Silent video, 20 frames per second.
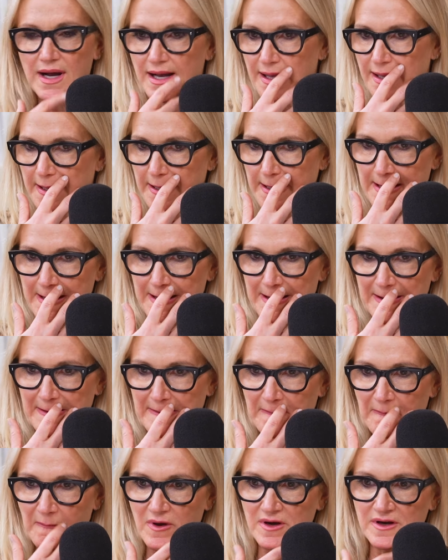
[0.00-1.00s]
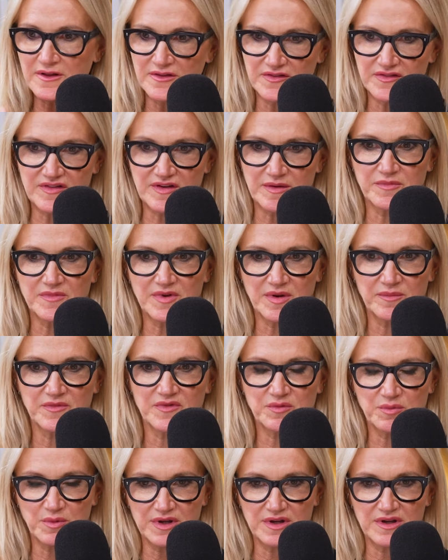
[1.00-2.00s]
why one of the
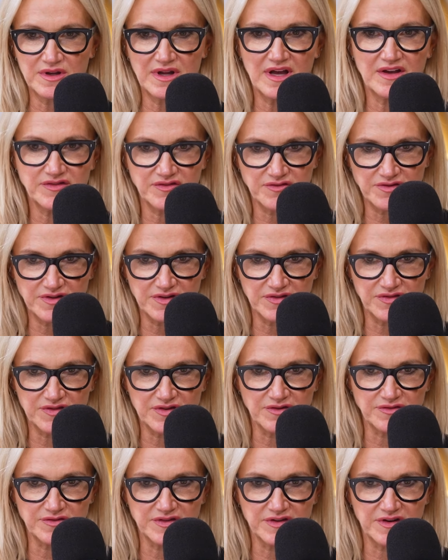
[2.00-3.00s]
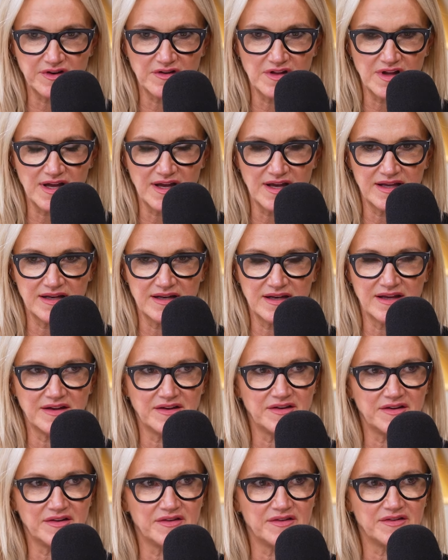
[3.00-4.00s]
symptoms when estrogen starts to decline
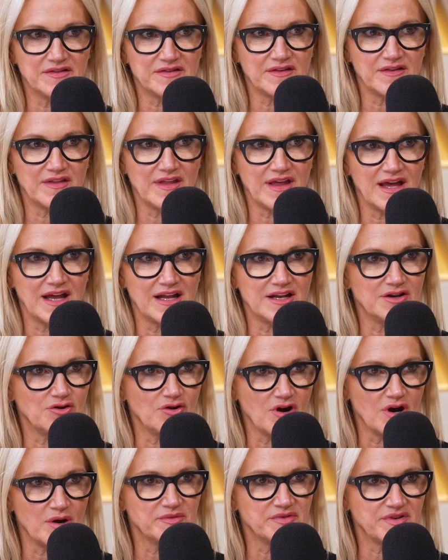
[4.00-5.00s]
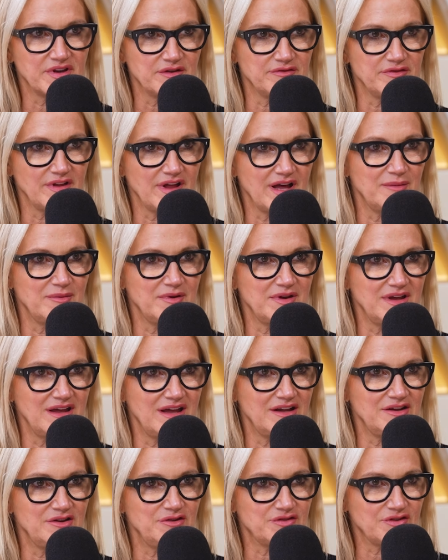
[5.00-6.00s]
is that your arms get
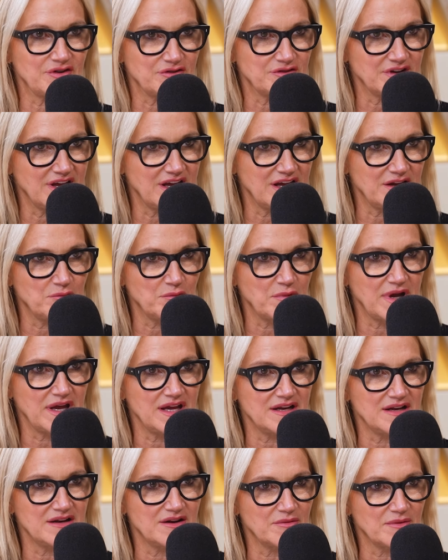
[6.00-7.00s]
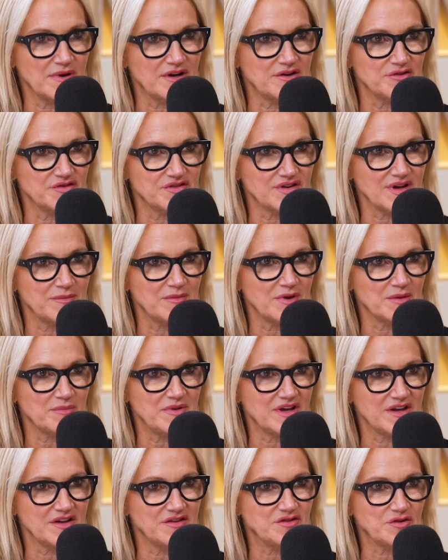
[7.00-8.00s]
flabby and you start to gain weight around your
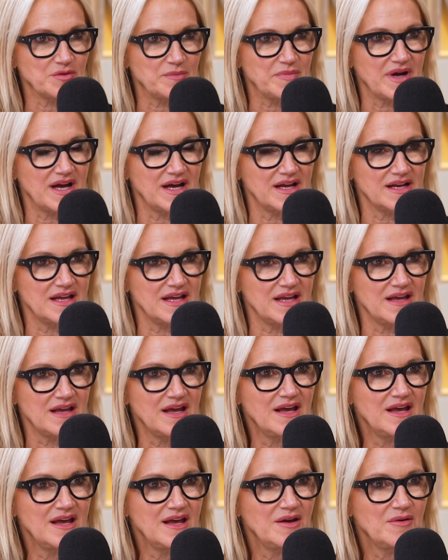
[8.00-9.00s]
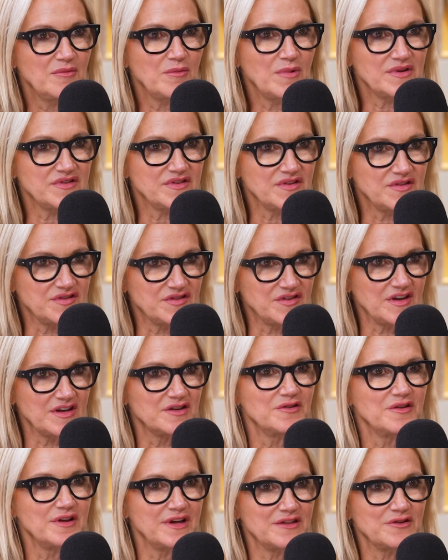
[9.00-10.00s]
stomach because your body, once it's
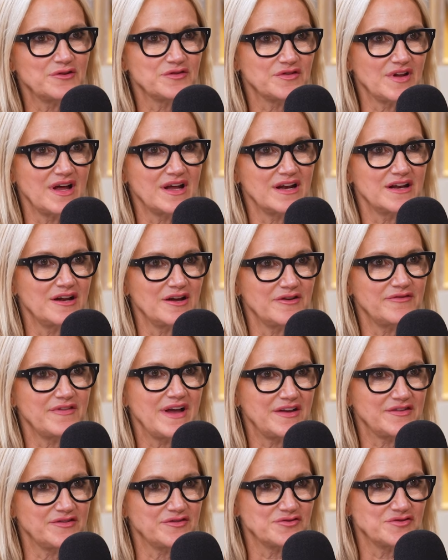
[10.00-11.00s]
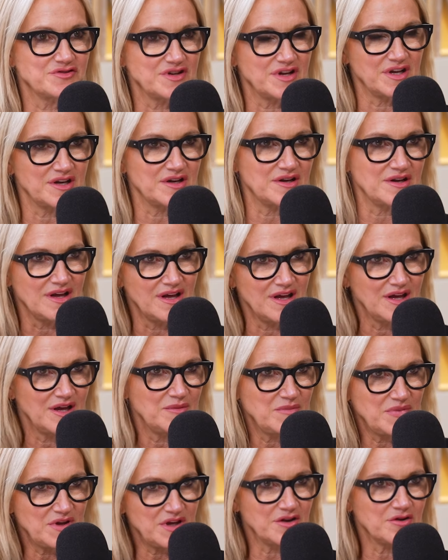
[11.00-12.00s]
signaling there's not enough estrogen
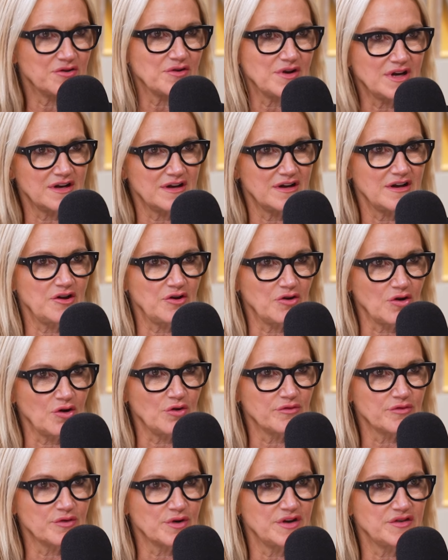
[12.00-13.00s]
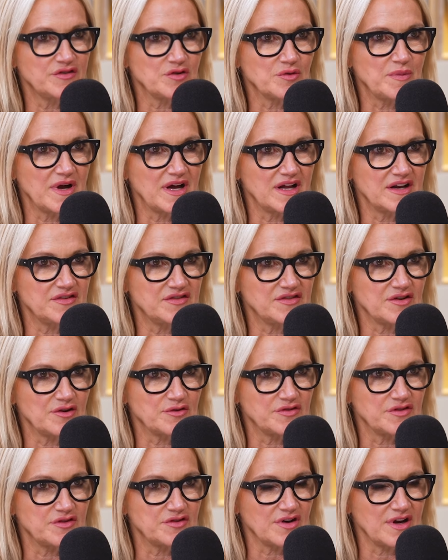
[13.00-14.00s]
being created in your ovaries, your body
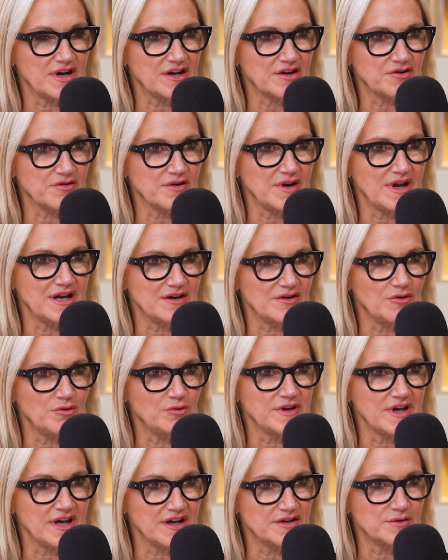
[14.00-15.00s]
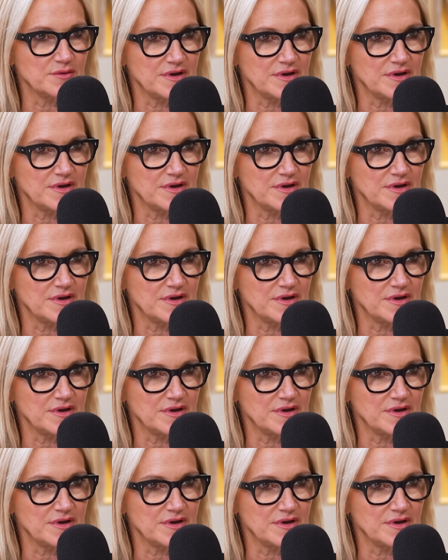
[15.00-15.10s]
starts to try to create and hold